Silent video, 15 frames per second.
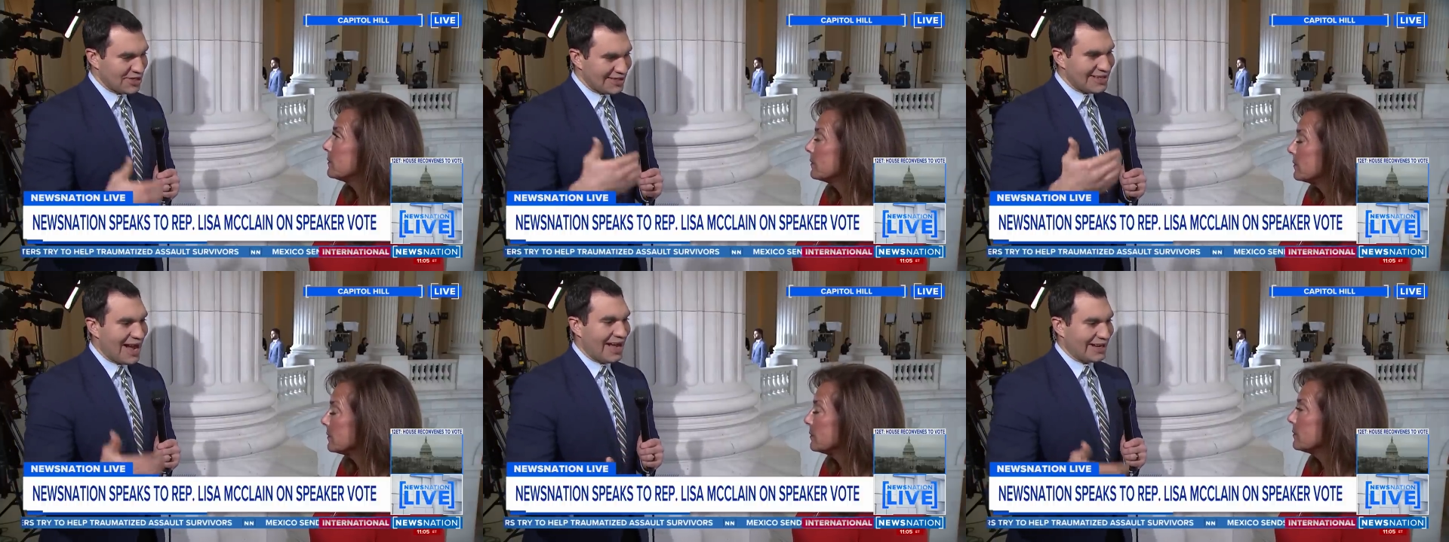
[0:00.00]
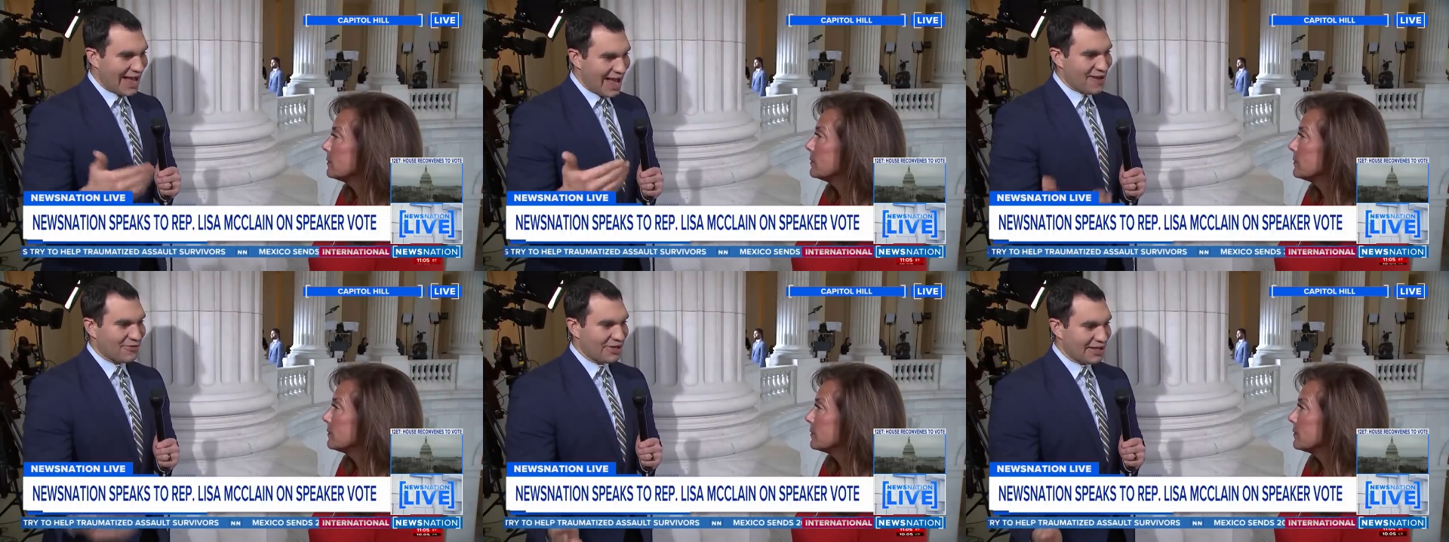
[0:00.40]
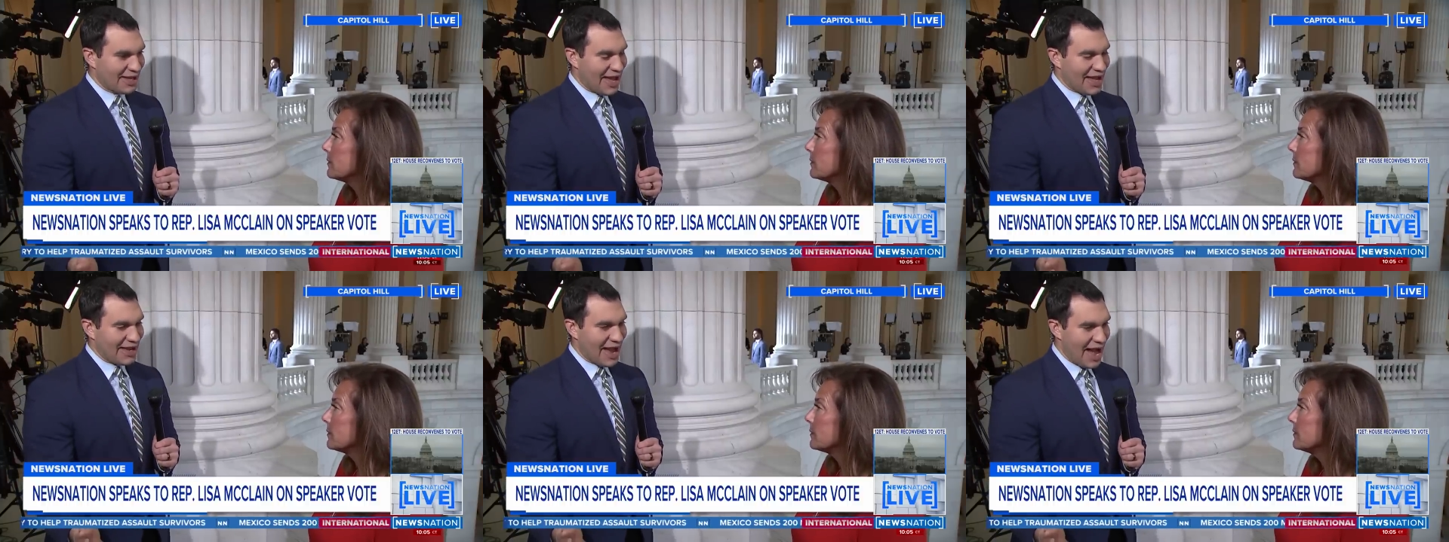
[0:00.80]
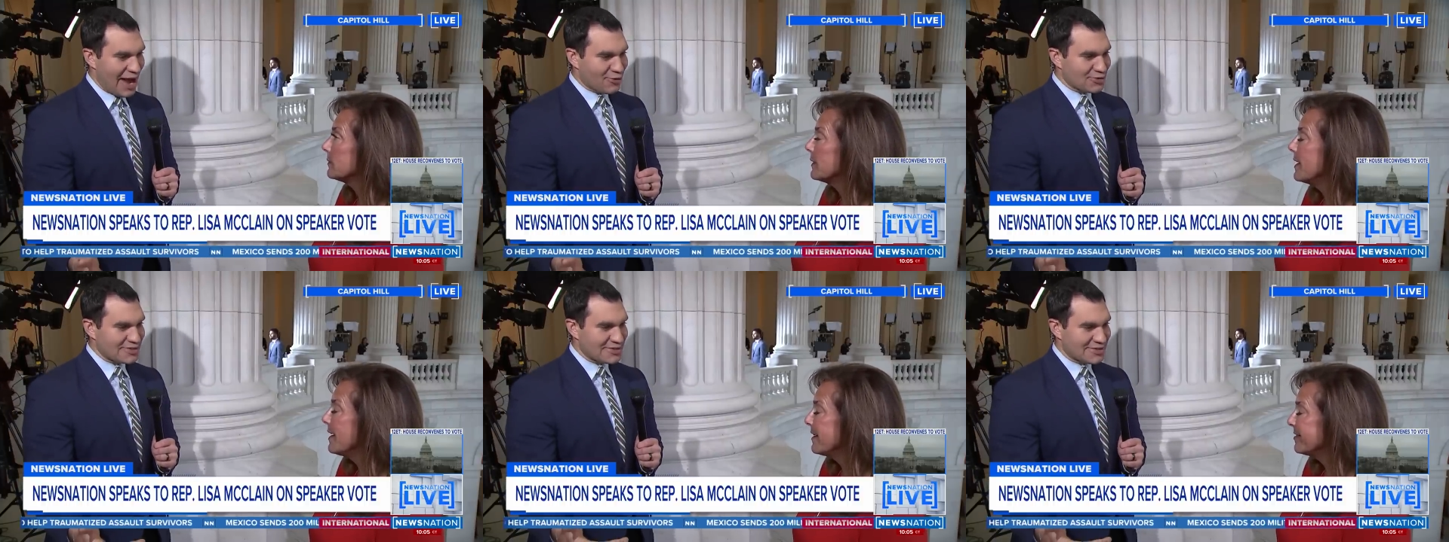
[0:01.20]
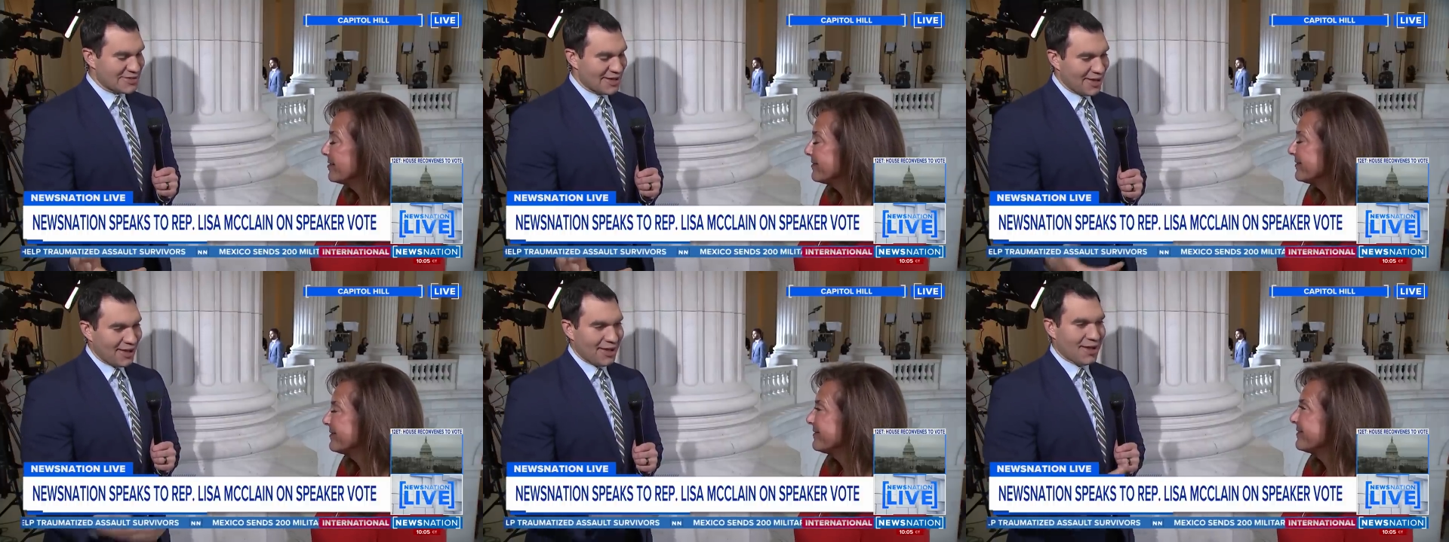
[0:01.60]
Speaker 1: to not having a House